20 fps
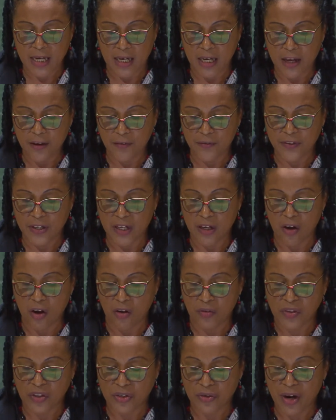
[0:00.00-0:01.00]
lifting
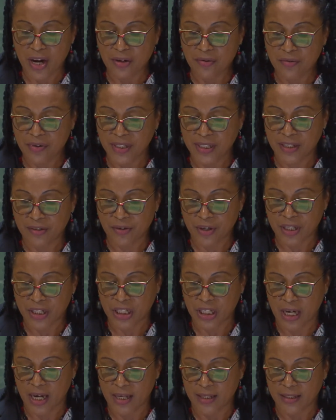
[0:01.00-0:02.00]
of trade
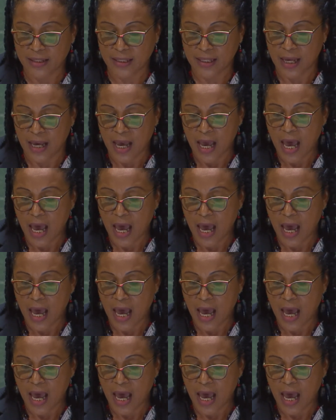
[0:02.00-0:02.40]
restrictions